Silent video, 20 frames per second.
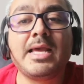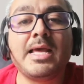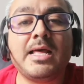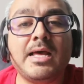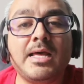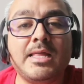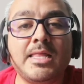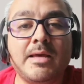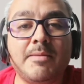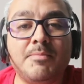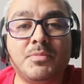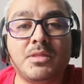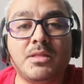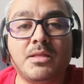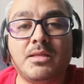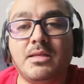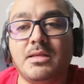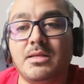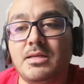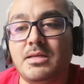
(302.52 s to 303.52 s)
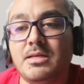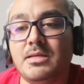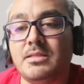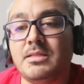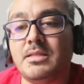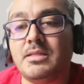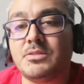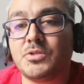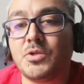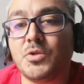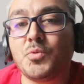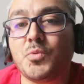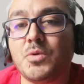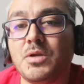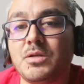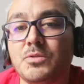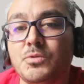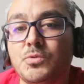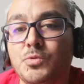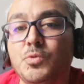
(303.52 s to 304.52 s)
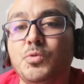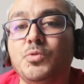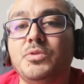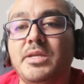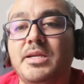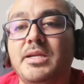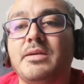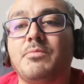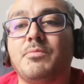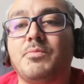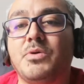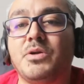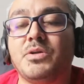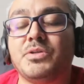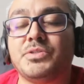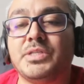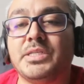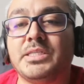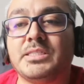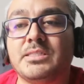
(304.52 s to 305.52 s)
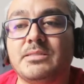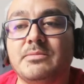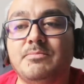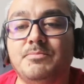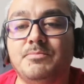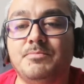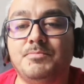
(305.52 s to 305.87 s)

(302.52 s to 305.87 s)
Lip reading: I adapt the software to their process.